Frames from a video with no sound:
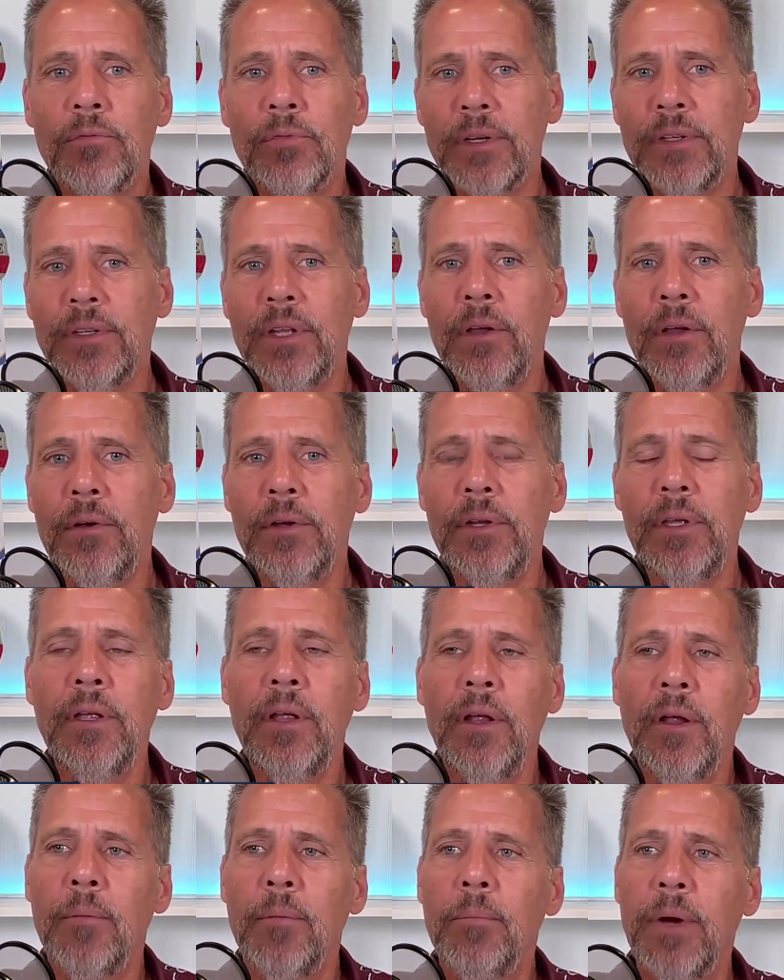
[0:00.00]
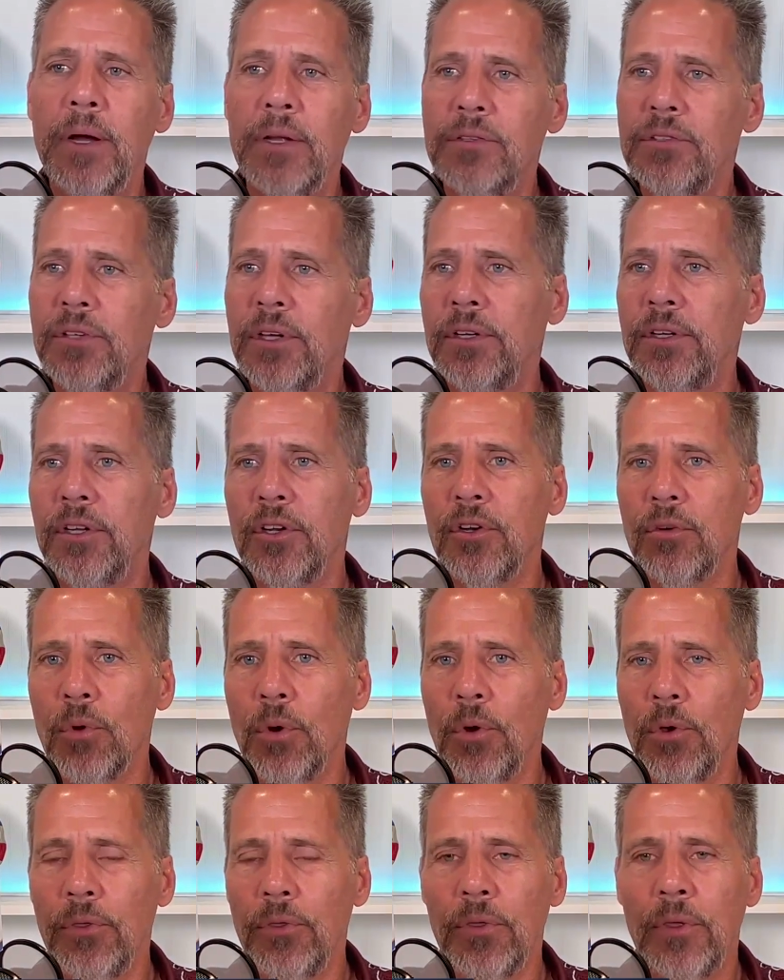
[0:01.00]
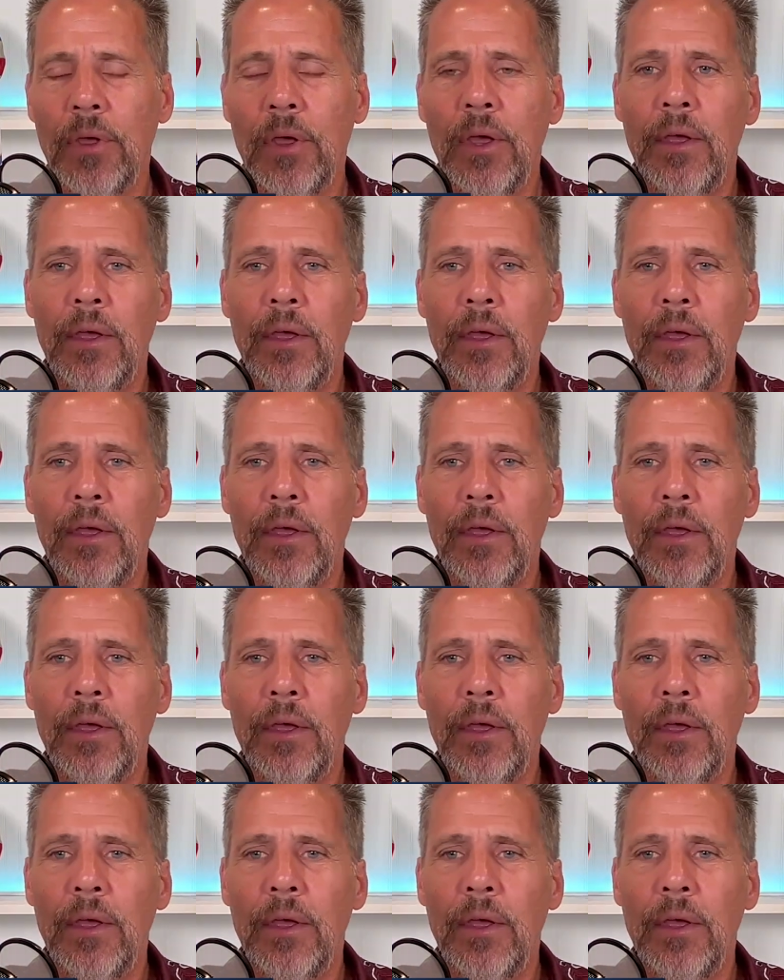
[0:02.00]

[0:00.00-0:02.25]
vitality, mindset, and growth.